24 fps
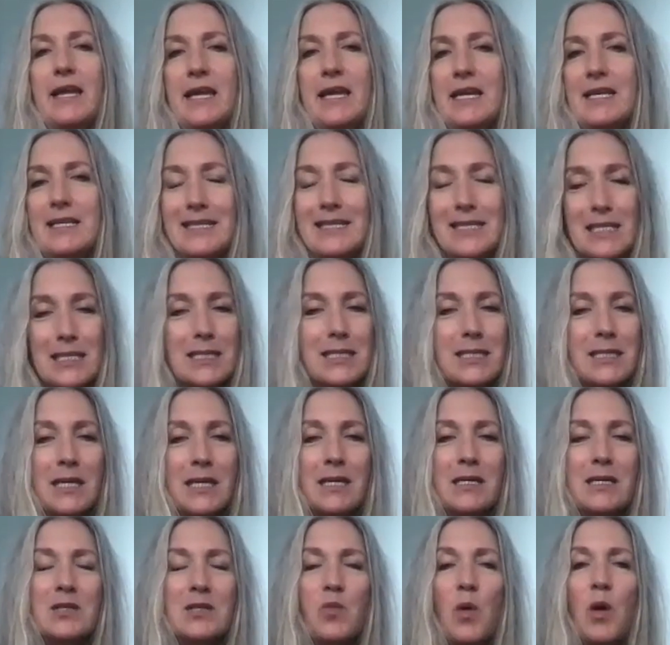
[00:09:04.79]

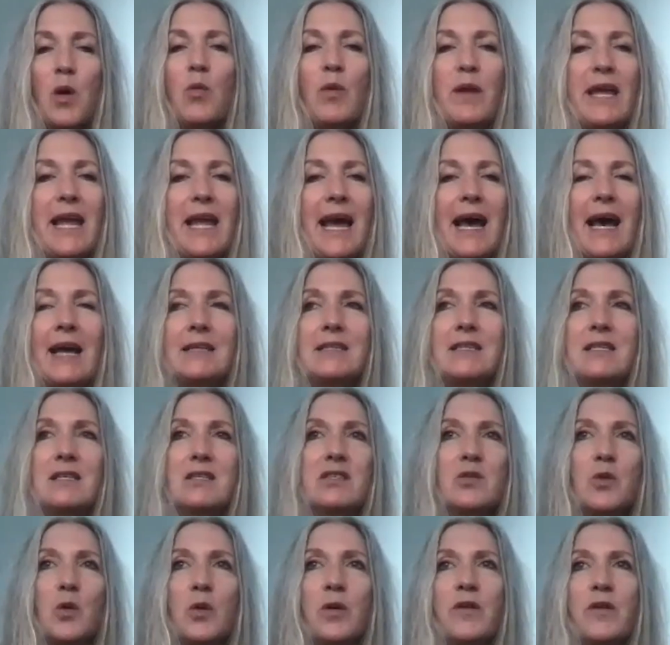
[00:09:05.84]
instances where we had to
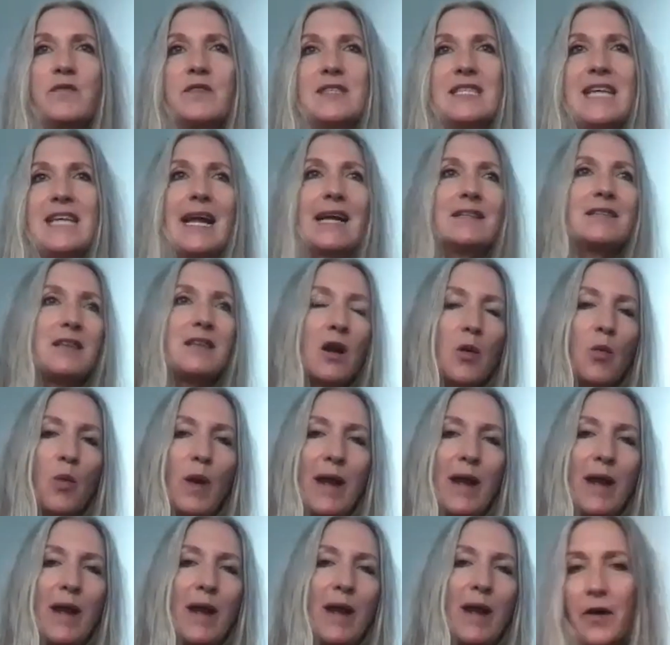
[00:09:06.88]
sort of dance our
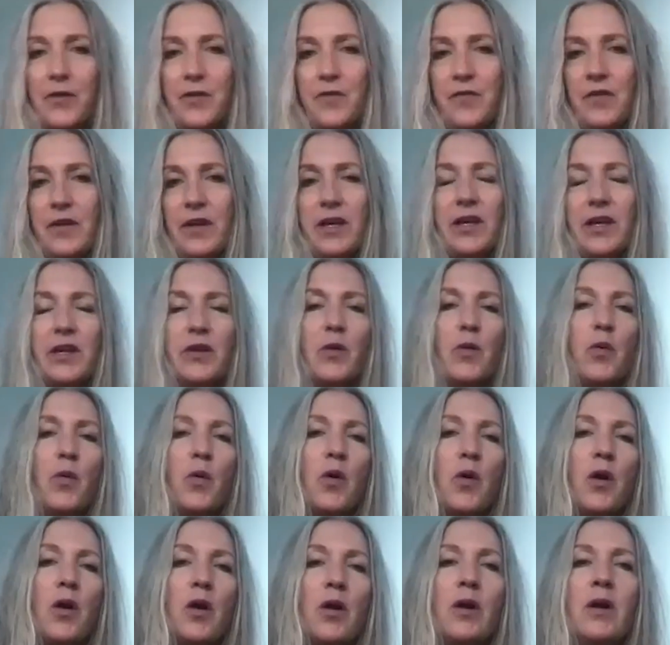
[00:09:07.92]
way out of it,
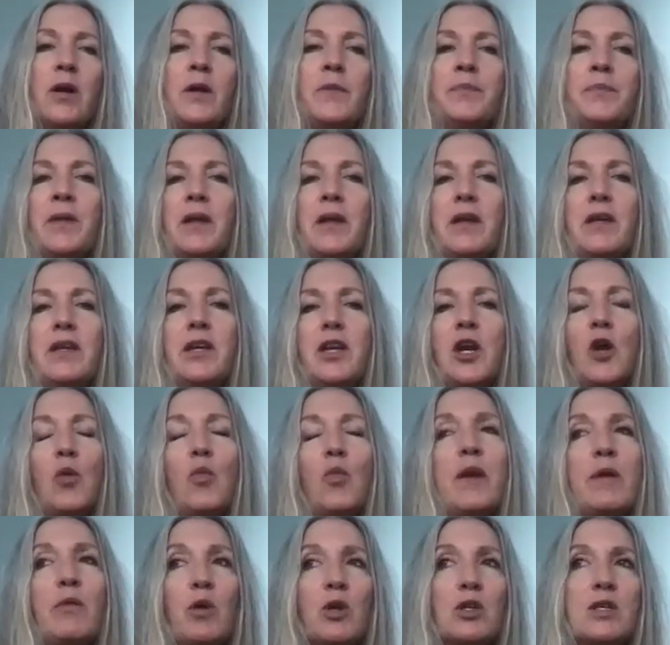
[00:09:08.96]
or
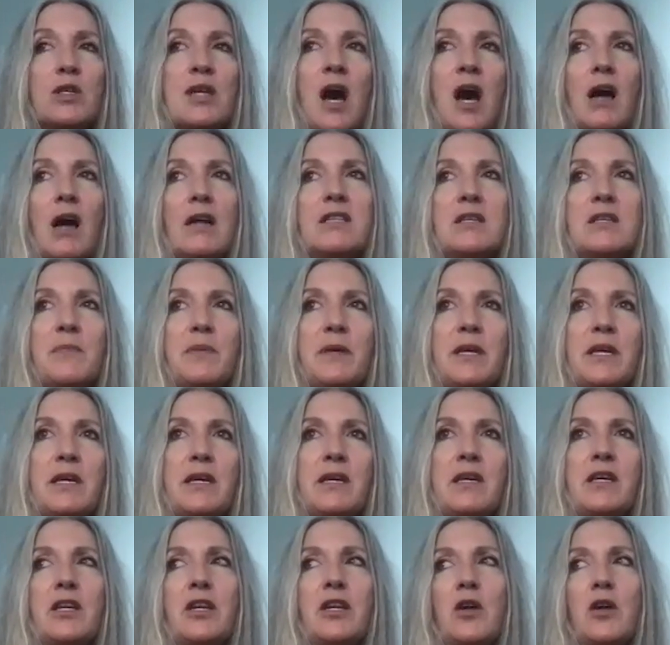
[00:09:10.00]
we were taught to
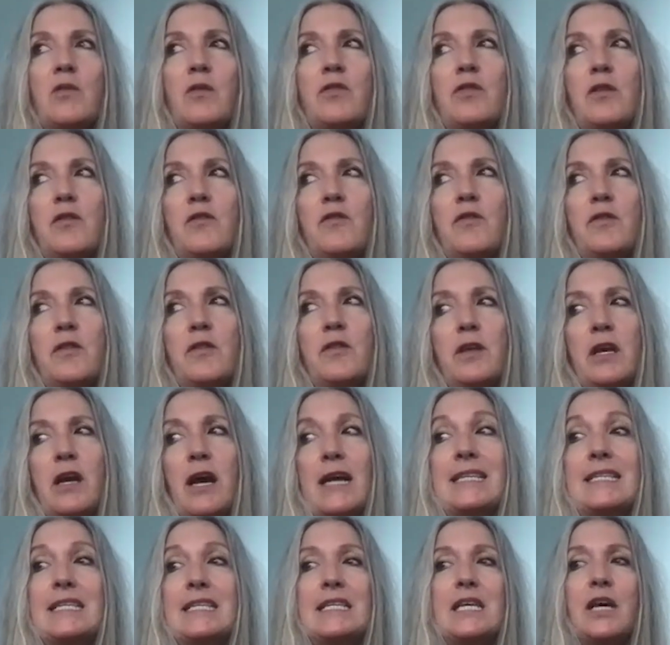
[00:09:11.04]
be, the
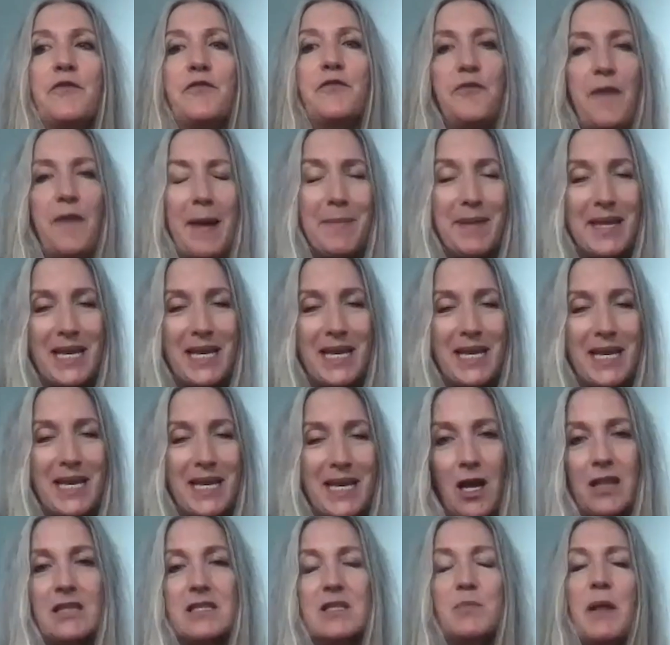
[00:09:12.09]
idea of feminine
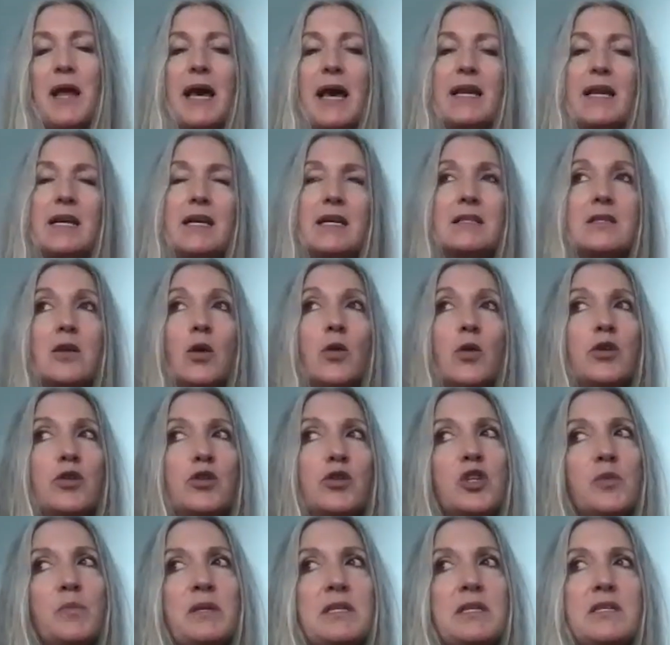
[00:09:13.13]
on this planet is, oh, you
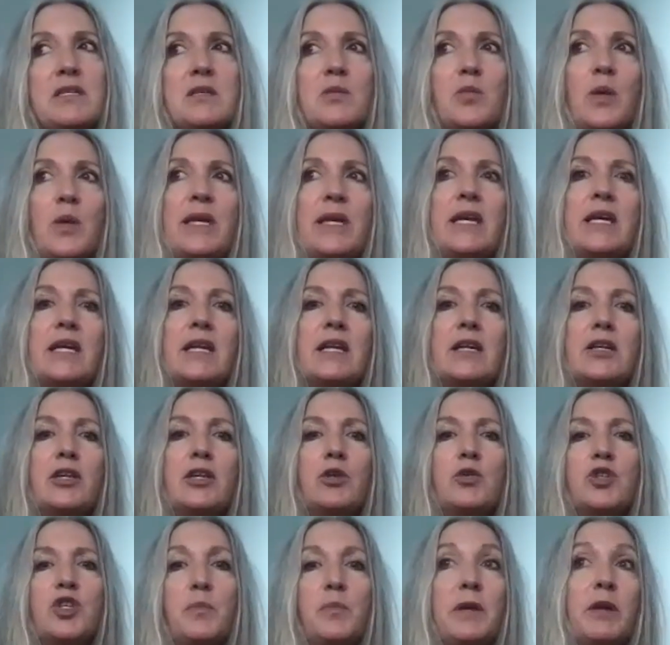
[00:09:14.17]
should be sweet and you
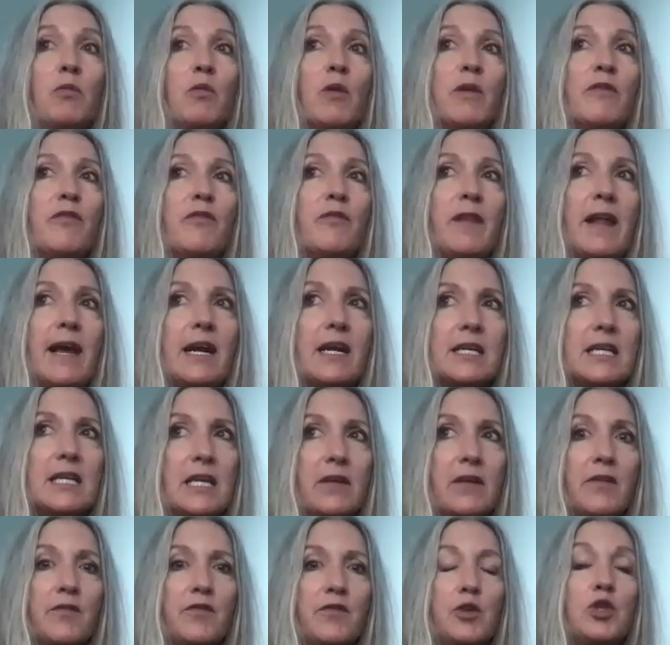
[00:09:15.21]
should be reflective.
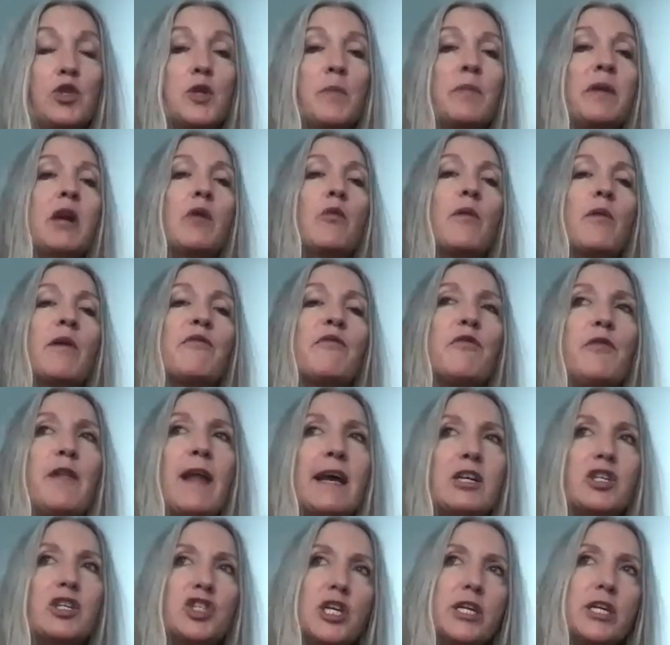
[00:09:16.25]
Right. You should be a
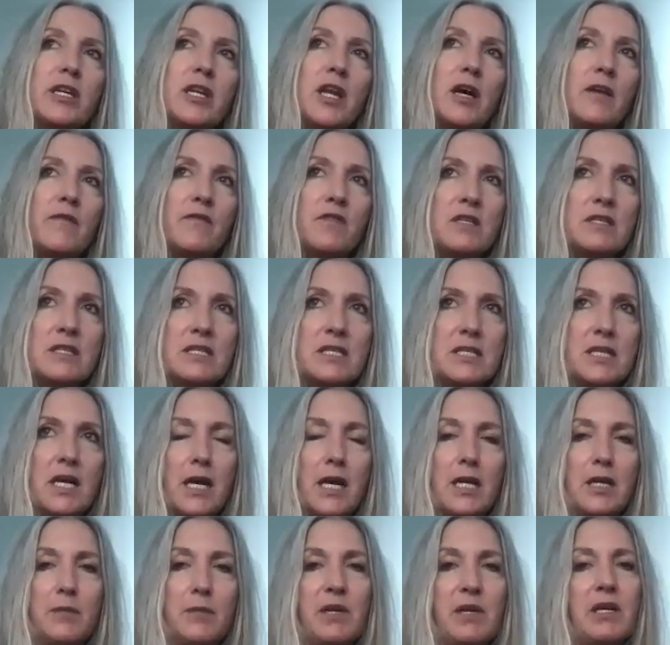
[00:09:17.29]
reflection of the
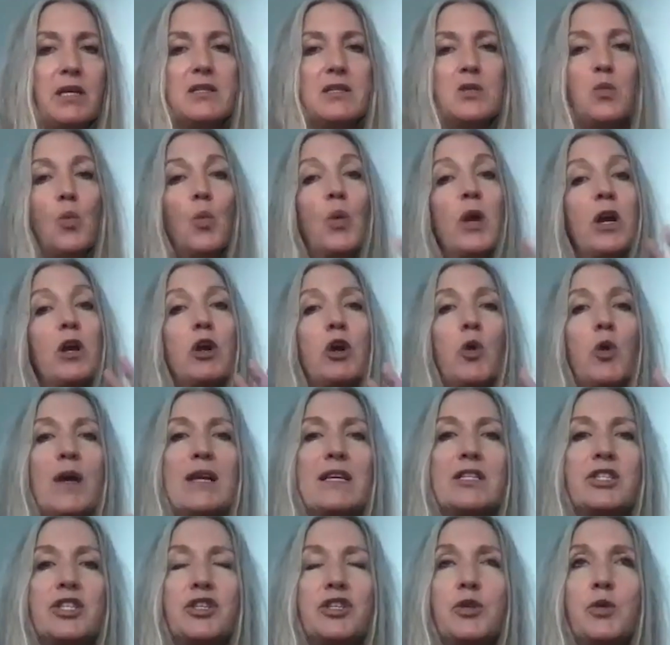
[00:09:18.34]
sun because we're going
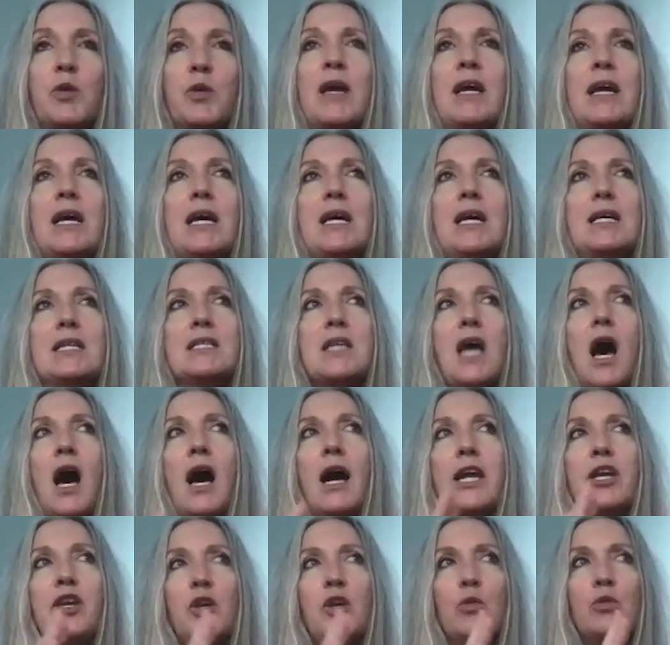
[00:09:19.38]
to tie
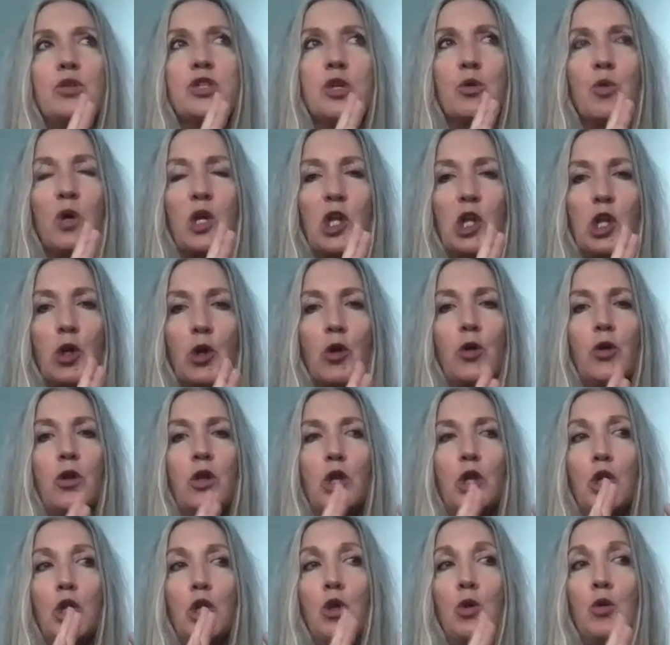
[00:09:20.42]
you to a
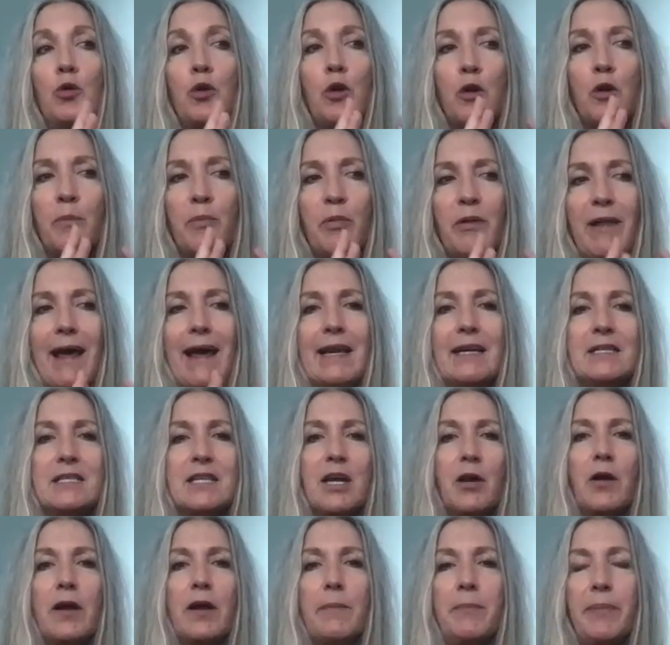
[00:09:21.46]
lunar
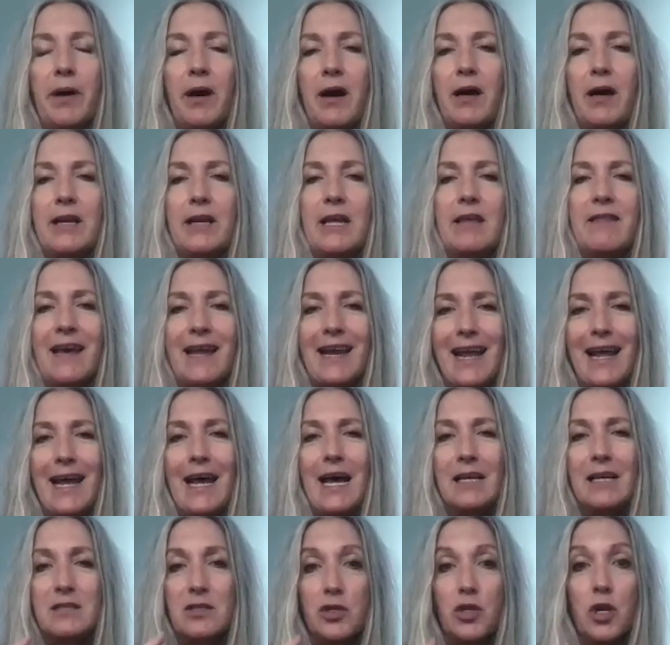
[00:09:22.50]
planetary body that
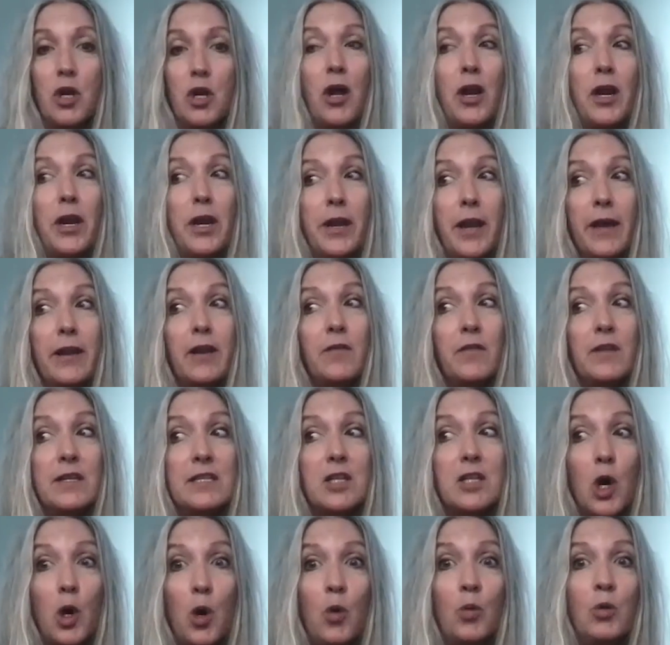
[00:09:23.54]
has none of its
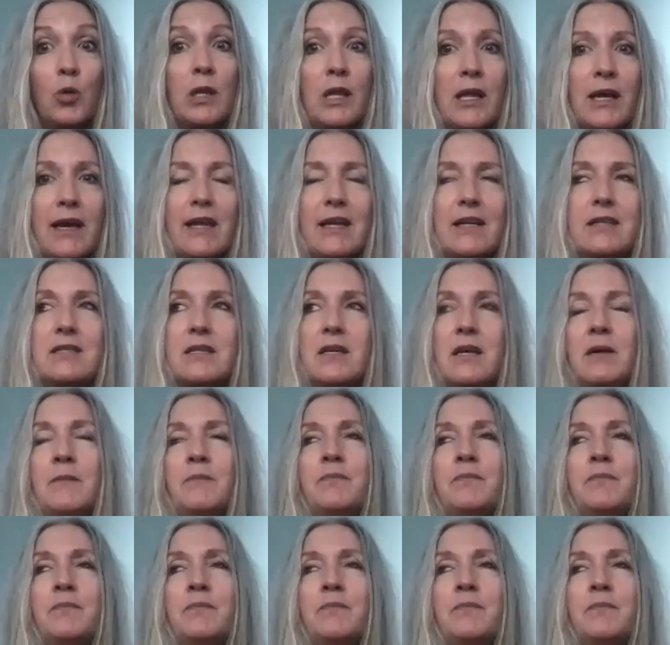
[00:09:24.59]
own light.